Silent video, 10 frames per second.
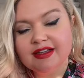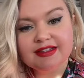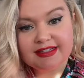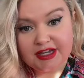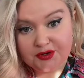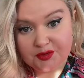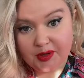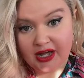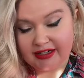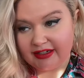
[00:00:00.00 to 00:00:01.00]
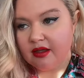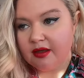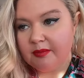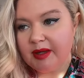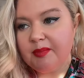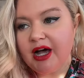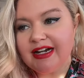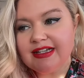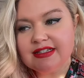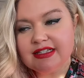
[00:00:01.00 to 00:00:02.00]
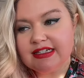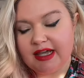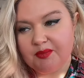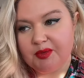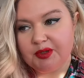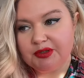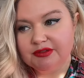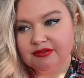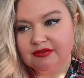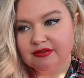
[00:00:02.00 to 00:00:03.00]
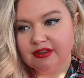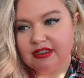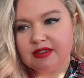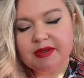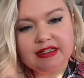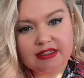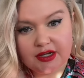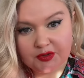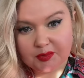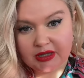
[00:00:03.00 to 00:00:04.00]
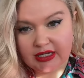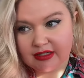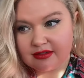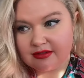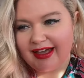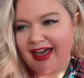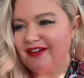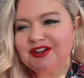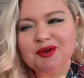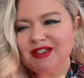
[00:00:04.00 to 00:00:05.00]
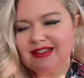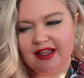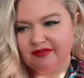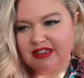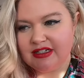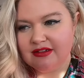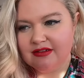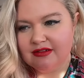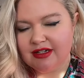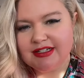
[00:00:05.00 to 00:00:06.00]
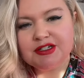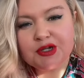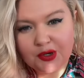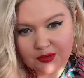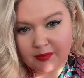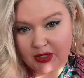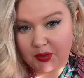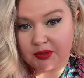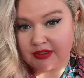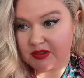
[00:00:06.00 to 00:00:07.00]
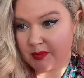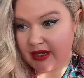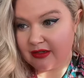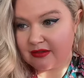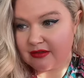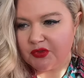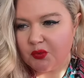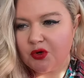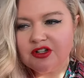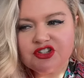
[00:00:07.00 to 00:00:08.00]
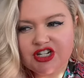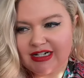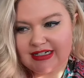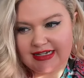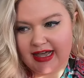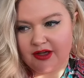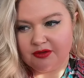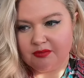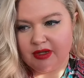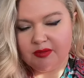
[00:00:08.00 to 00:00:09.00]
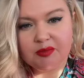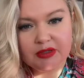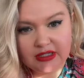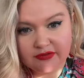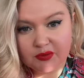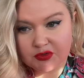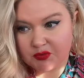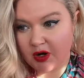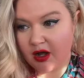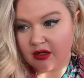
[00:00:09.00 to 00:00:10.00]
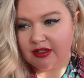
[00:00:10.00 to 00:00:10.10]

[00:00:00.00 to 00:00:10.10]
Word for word: Sacred body. My body is the temple. It is my sacred place. I haven't always loved it. I didn't own my holy space. The world shut it down, made me believe it was wrong.